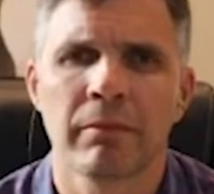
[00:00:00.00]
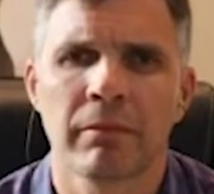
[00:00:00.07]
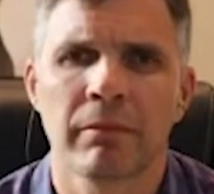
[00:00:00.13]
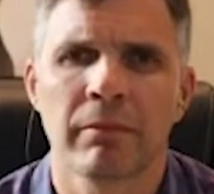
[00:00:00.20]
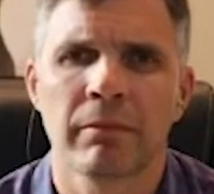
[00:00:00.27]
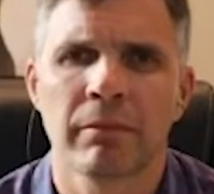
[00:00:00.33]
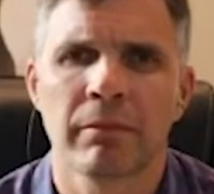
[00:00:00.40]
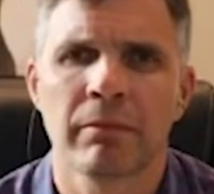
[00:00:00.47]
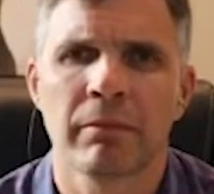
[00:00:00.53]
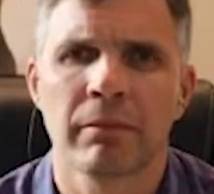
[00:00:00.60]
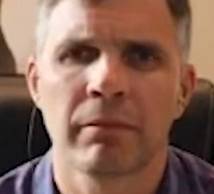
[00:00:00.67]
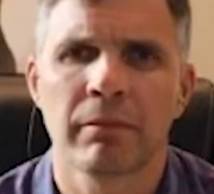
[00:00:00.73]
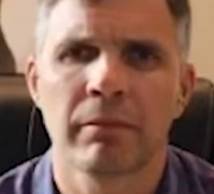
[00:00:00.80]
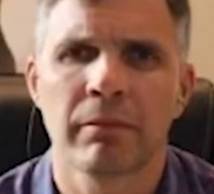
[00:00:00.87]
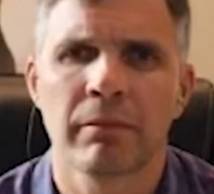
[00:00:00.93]

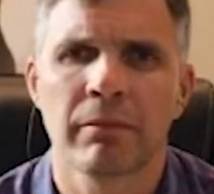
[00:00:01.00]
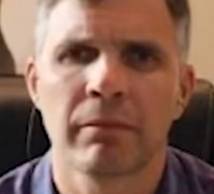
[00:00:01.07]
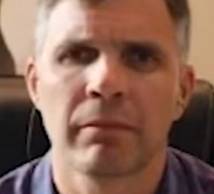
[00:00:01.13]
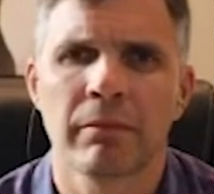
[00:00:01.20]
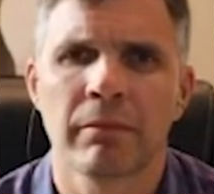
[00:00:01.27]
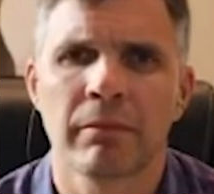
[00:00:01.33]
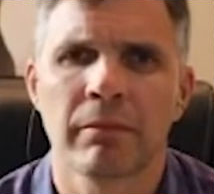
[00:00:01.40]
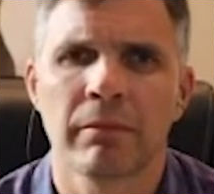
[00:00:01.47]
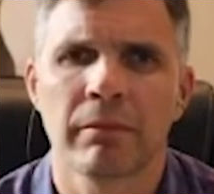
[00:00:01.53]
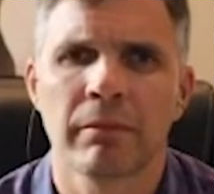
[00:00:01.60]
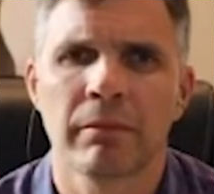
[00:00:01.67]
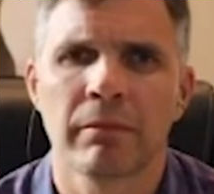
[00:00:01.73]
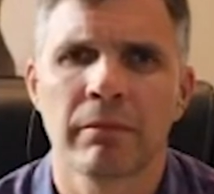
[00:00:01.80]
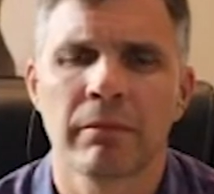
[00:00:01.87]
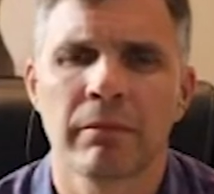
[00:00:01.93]

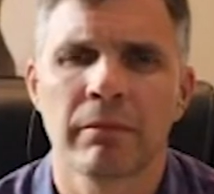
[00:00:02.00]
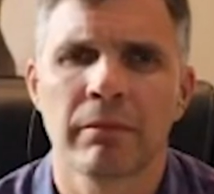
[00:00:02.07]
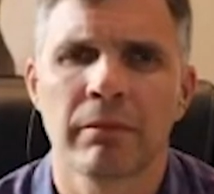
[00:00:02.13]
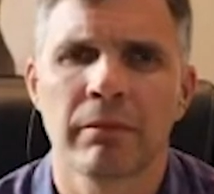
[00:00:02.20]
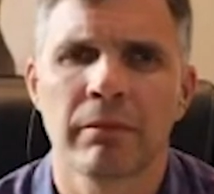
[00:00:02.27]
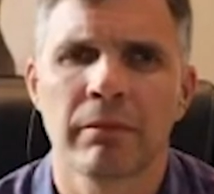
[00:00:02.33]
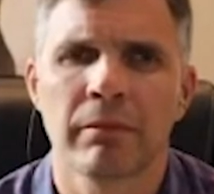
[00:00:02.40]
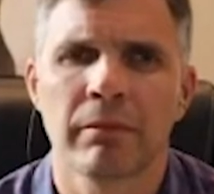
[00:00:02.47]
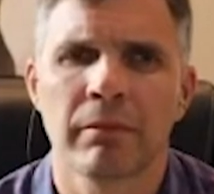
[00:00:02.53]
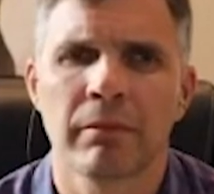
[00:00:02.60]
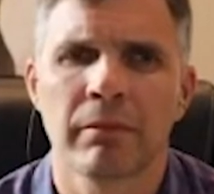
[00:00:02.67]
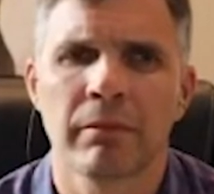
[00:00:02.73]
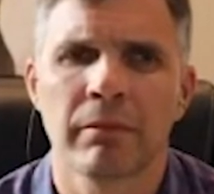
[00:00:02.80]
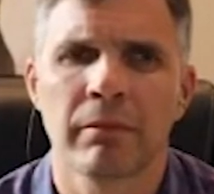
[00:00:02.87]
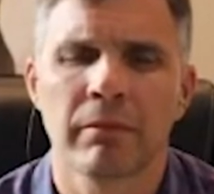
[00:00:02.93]

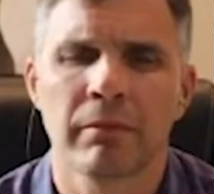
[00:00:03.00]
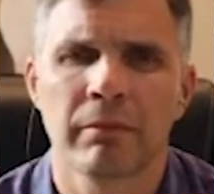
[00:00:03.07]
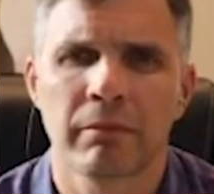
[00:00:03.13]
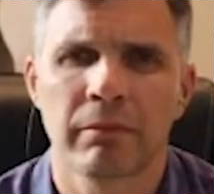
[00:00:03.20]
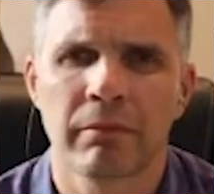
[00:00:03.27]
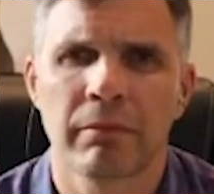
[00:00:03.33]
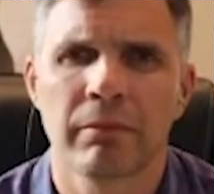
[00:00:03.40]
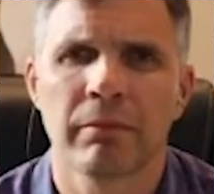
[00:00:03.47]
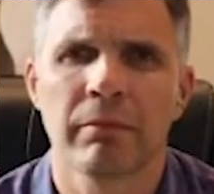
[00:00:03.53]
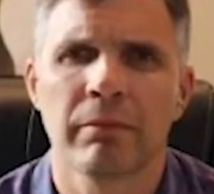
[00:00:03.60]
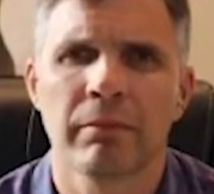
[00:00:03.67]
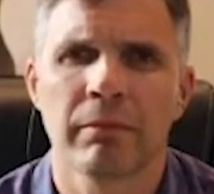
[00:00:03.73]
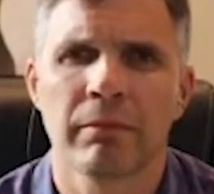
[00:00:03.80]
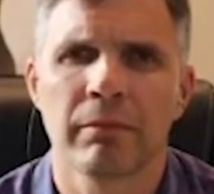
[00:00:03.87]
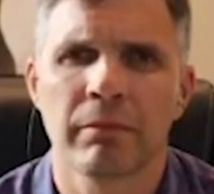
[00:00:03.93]

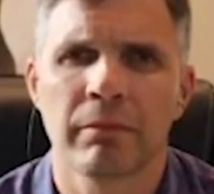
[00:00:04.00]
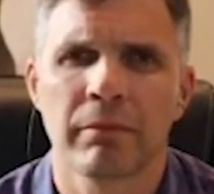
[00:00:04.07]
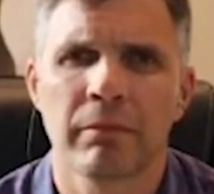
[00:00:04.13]
[no speech]